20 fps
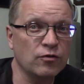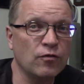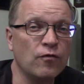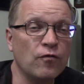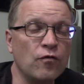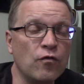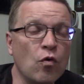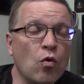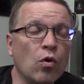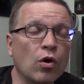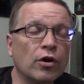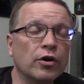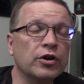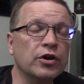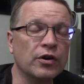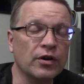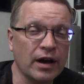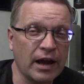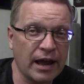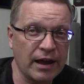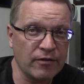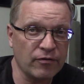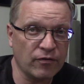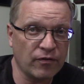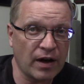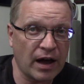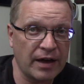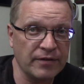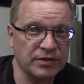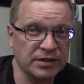for your
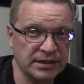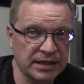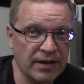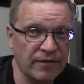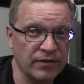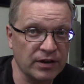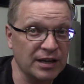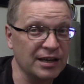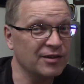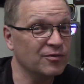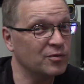A570,